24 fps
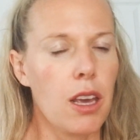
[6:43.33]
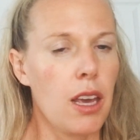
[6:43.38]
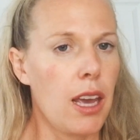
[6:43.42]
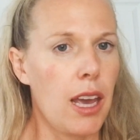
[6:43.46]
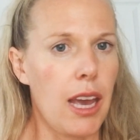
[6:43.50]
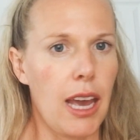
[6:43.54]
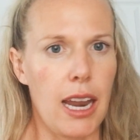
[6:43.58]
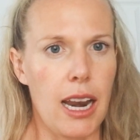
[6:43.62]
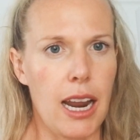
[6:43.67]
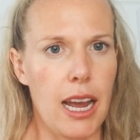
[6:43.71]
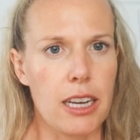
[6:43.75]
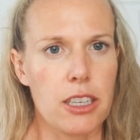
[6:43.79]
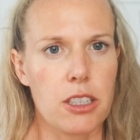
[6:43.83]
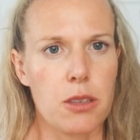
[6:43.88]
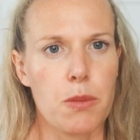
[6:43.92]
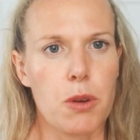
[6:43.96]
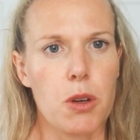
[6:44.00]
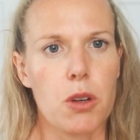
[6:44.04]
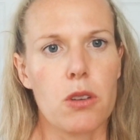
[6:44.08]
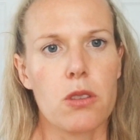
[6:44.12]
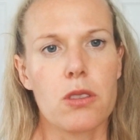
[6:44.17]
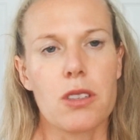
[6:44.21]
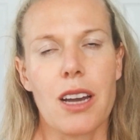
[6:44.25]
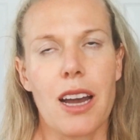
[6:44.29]
and
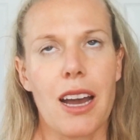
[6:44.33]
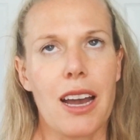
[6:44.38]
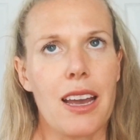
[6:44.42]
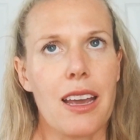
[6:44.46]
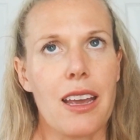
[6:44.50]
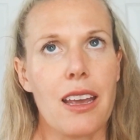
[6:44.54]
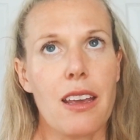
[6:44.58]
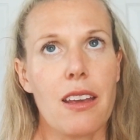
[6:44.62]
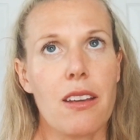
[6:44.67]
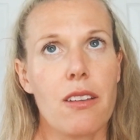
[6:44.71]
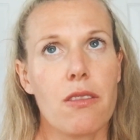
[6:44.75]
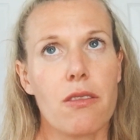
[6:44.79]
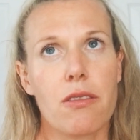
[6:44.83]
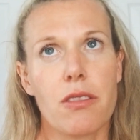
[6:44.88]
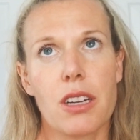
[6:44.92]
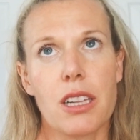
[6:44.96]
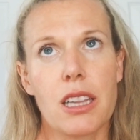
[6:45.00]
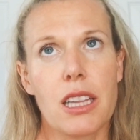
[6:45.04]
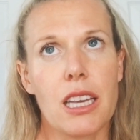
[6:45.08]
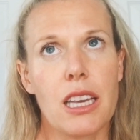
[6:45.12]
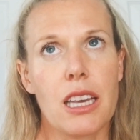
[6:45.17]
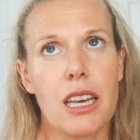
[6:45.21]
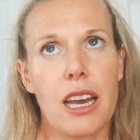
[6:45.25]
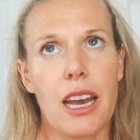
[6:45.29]
Hashimoto's, I
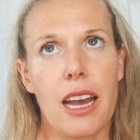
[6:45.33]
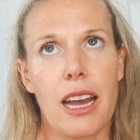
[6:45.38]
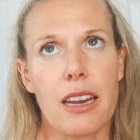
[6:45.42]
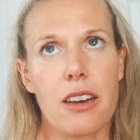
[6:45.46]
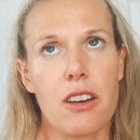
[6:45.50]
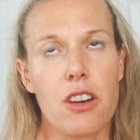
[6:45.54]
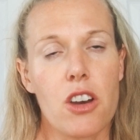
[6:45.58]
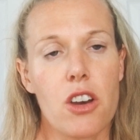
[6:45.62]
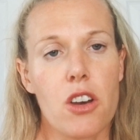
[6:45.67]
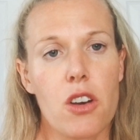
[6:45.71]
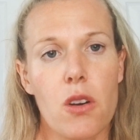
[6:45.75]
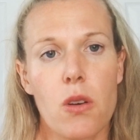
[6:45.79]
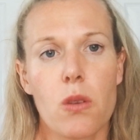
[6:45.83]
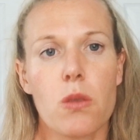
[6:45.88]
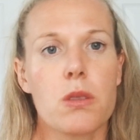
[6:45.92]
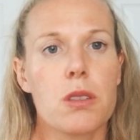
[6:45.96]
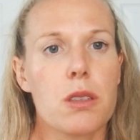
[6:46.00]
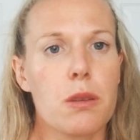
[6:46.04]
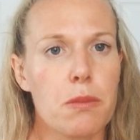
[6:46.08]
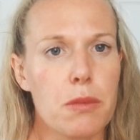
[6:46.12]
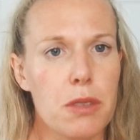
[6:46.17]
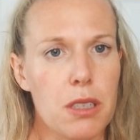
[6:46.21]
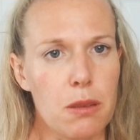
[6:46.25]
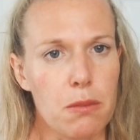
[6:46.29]
really had no
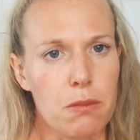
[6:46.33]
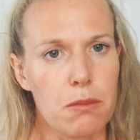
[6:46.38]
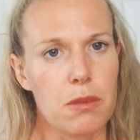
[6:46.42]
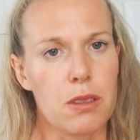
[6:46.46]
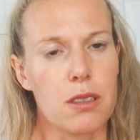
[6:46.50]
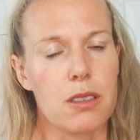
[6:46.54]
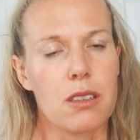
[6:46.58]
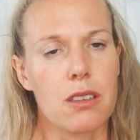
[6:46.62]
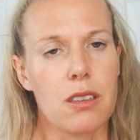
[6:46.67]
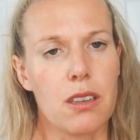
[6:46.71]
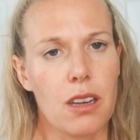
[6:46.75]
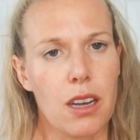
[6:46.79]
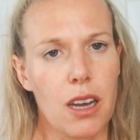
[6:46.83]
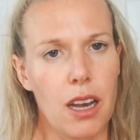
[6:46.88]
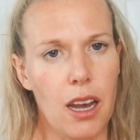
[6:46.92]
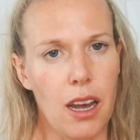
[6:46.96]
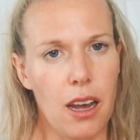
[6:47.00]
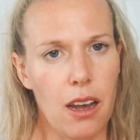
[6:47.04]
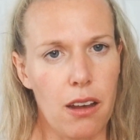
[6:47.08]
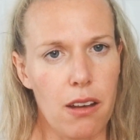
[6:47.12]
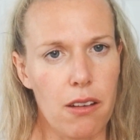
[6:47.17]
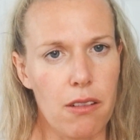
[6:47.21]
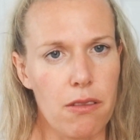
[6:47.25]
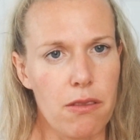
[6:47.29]
symptoms
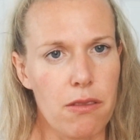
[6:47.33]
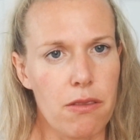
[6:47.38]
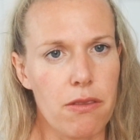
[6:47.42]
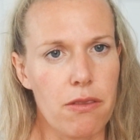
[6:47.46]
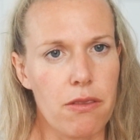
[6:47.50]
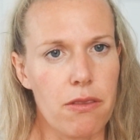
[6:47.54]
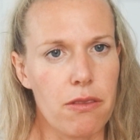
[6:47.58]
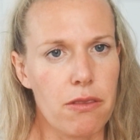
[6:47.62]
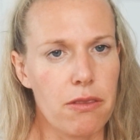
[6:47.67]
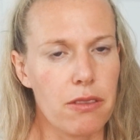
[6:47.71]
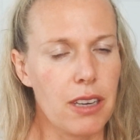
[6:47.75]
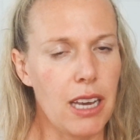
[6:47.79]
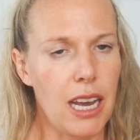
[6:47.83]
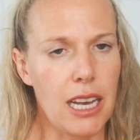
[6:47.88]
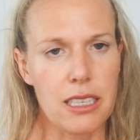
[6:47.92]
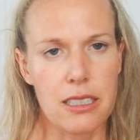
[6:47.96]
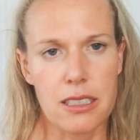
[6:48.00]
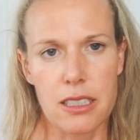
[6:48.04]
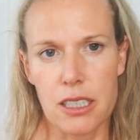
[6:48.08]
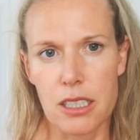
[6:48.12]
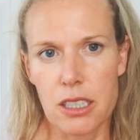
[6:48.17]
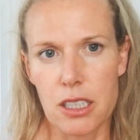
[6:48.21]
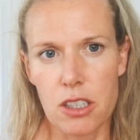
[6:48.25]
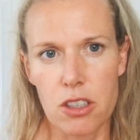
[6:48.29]
of
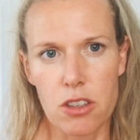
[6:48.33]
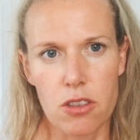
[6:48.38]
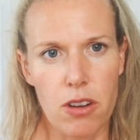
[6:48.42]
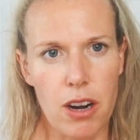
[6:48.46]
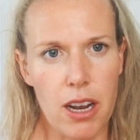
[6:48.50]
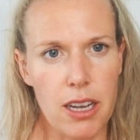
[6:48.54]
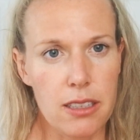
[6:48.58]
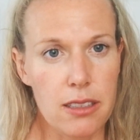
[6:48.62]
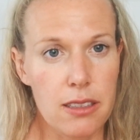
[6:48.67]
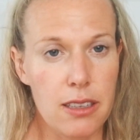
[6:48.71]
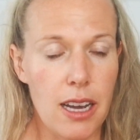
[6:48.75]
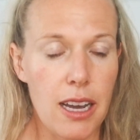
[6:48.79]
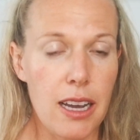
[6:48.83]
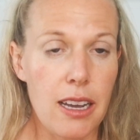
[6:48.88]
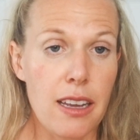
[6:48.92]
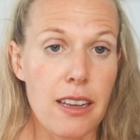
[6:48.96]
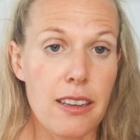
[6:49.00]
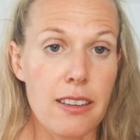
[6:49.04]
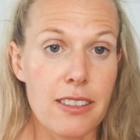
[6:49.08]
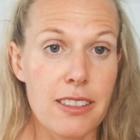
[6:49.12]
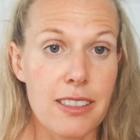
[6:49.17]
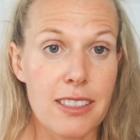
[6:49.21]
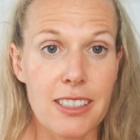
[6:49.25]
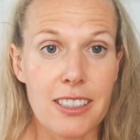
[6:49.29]
gastric distress. I
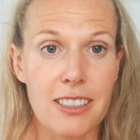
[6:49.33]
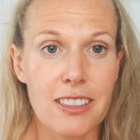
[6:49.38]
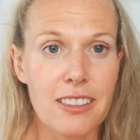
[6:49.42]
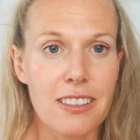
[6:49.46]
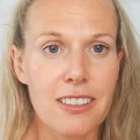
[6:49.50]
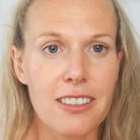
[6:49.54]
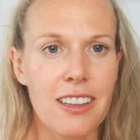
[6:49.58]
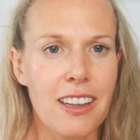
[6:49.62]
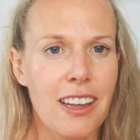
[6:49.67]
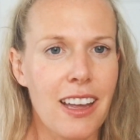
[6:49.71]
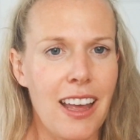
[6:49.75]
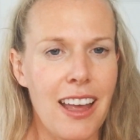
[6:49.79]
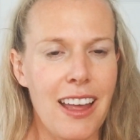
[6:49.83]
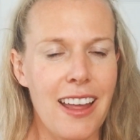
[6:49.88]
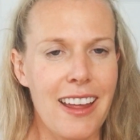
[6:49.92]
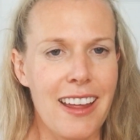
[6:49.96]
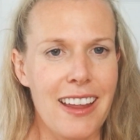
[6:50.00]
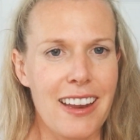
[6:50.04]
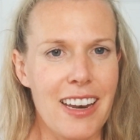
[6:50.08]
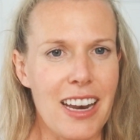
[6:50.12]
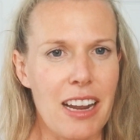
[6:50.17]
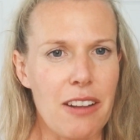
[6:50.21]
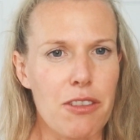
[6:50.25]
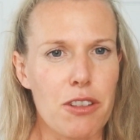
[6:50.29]
still
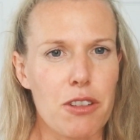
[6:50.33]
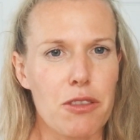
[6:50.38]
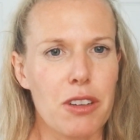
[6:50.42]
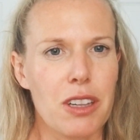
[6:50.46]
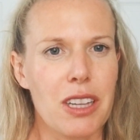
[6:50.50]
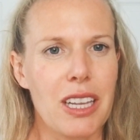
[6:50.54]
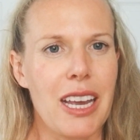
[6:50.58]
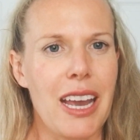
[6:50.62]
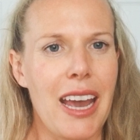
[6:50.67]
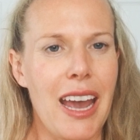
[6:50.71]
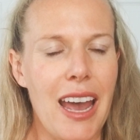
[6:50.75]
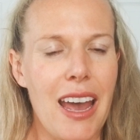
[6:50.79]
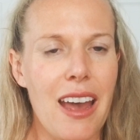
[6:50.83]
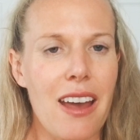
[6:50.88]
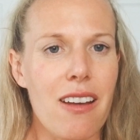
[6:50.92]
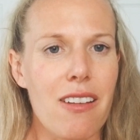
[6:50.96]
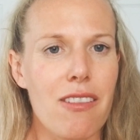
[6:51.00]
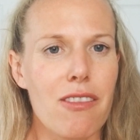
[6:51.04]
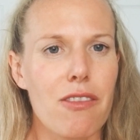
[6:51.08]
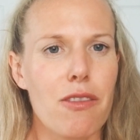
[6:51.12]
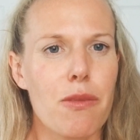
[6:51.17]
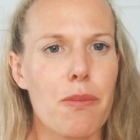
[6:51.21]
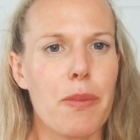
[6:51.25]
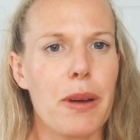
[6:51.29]
never really
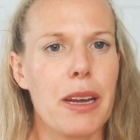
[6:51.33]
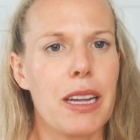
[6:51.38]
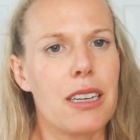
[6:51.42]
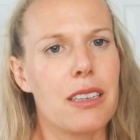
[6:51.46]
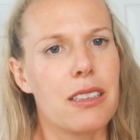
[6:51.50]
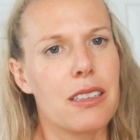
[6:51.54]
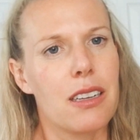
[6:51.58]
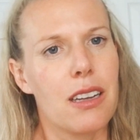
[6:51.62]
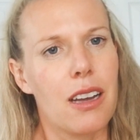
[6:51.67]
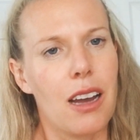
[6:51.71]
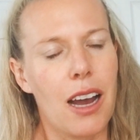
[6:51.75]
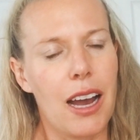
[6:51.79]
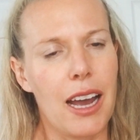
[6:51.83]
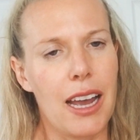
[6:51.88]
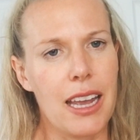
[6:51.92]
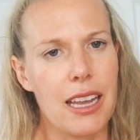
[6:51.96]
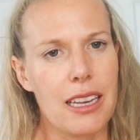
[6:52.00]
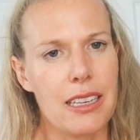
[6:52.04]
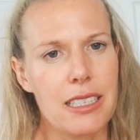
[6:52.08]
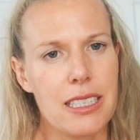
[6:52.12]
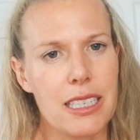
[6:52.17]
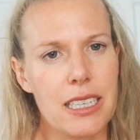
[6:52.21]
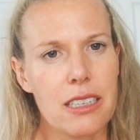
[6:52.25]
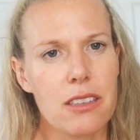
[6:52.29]
have, but I
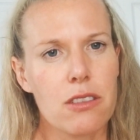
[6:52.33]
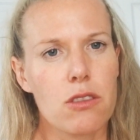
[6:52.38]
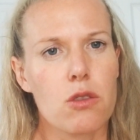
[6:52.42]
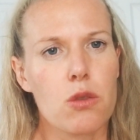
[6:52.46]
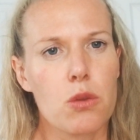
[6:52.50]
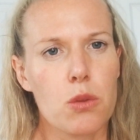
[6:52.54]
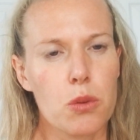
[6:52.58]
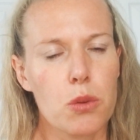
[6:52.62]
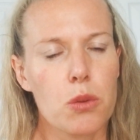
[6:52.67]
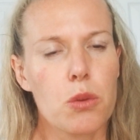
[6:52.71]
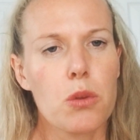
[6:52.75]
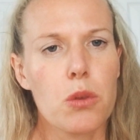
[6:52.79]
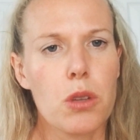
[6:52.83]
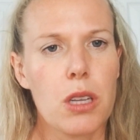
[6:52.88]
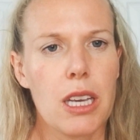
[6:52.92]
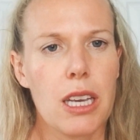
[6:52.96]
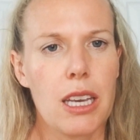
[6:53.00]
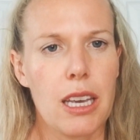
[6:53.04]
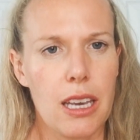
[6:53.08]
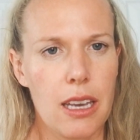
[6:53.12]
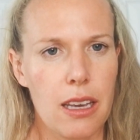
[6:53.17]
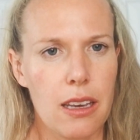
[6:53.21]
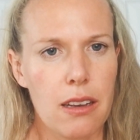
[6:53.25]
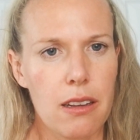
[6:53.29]
didn't truly
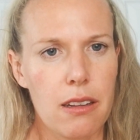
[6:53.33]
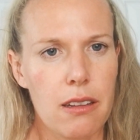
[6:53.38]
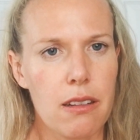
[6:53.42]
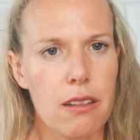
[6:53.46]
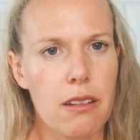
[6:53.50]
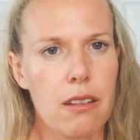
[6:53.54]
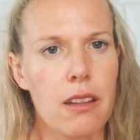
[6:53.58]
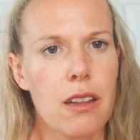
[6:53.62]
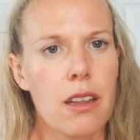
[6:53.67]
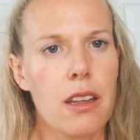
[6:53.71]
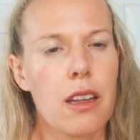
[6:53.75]
heal